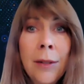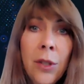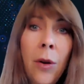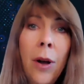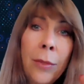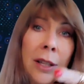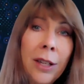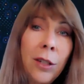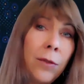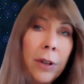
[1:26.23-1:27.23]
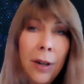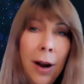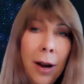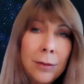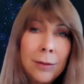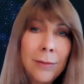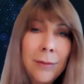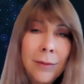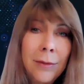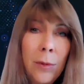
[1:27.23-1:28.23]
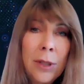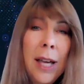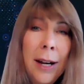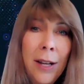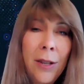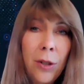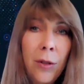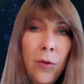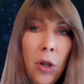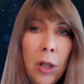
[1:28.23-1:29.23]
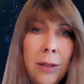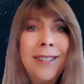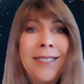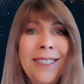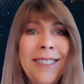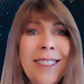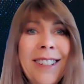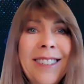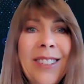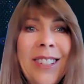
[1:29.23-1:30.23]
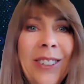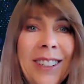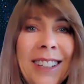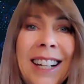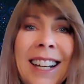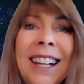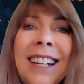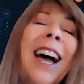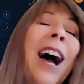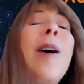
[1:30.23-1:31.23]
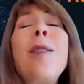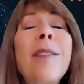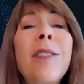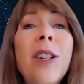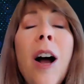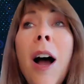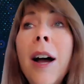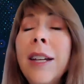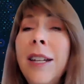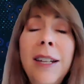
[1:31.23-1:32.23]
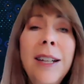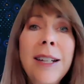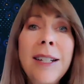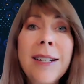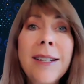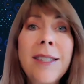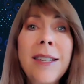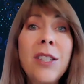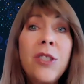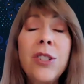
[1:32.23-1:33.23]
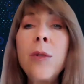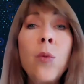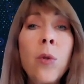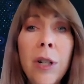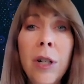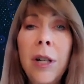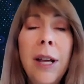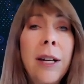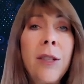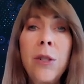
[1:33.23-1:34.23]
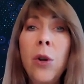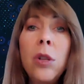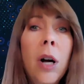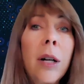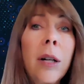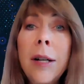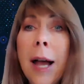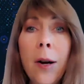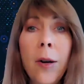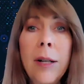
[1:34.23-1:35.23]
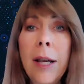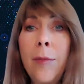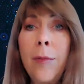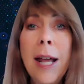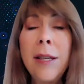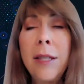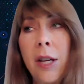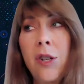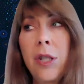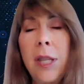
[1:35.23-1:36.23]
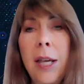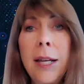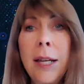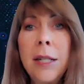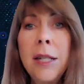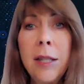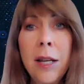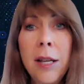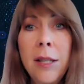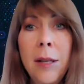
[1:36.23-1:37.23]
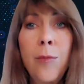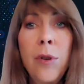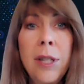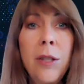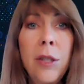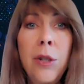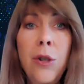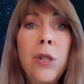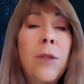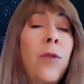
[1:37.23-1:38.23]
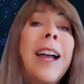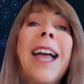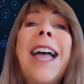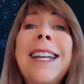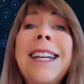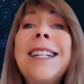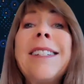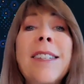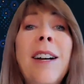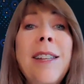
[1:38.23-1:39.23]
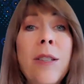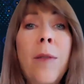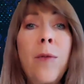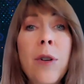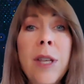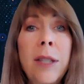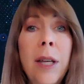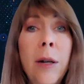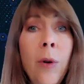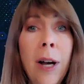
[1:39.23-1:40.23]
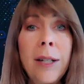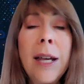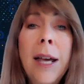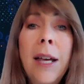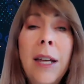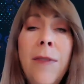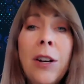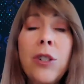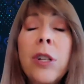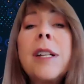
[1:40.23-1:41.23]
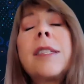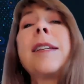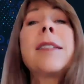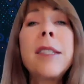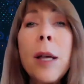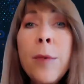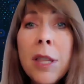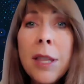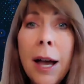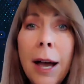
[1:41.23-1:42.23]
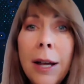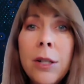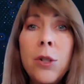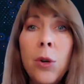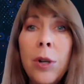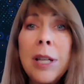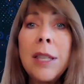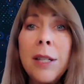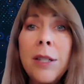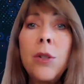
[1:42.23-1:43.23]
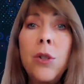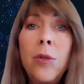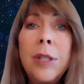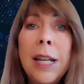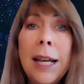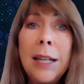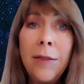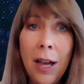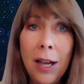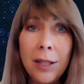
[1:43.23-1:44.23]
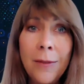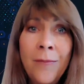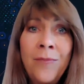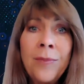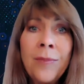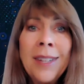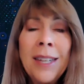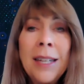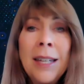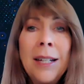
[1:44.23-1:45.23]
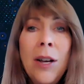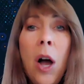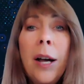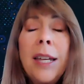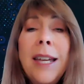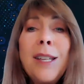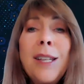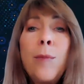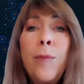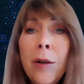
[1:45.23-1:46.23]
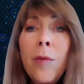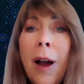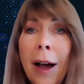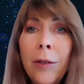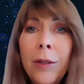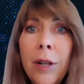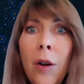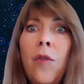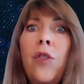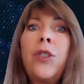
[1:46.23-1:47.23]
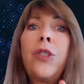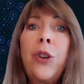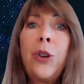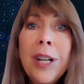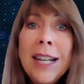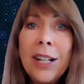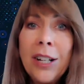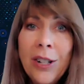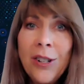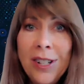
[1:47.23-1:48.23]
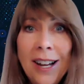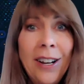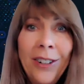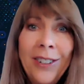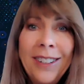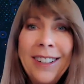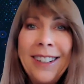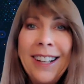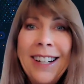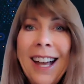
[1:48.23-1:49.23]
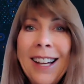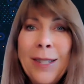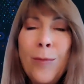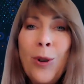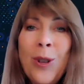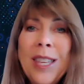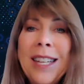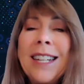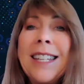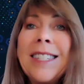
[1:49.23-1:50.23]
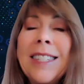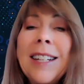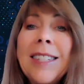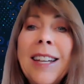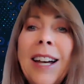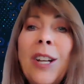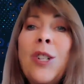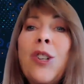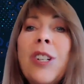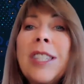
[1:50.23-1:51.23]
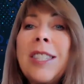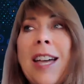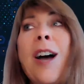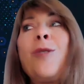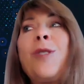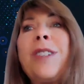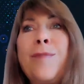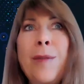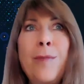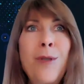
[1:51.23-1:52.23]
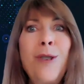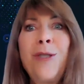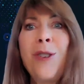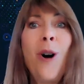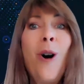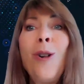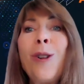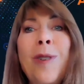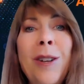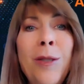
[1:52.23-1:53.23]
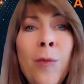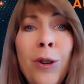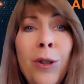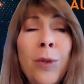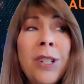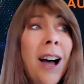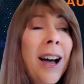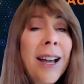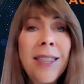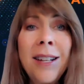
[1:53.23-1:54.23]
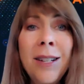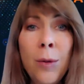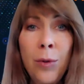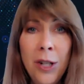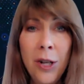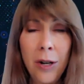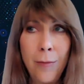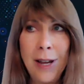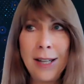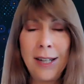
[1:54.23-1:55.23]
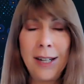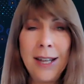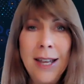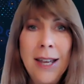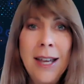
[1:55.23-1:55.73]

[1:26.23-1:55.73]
So I'm going to let you figure out what that A stood for. So now, however, Augie it's just a word, and it's no longer an acronym. And as such, they can discuss and present solutions for any design software that they want. In fact, you're going to see some of that during this two-day event. Augie has been around for 30 years now and has more than 600,000 members all around the world, which I think is pretty darn amazing.